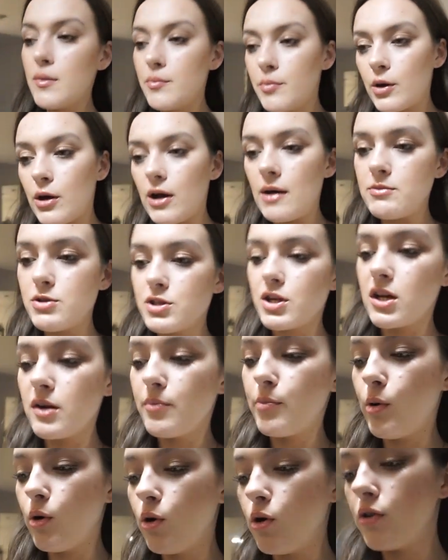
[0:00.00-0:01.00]
But I'm just gonna
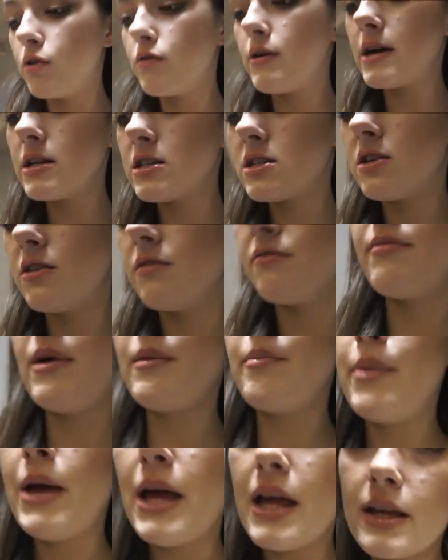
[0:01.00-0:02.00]
pour the rest of my
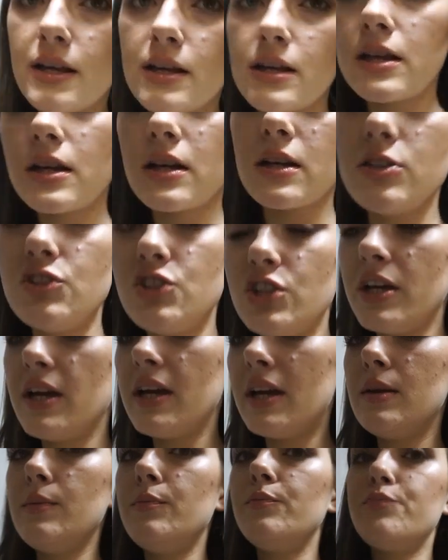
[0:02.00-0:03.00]
pink
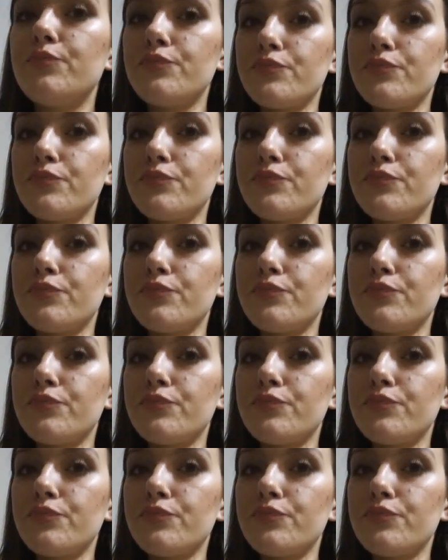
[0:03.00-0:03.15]
gin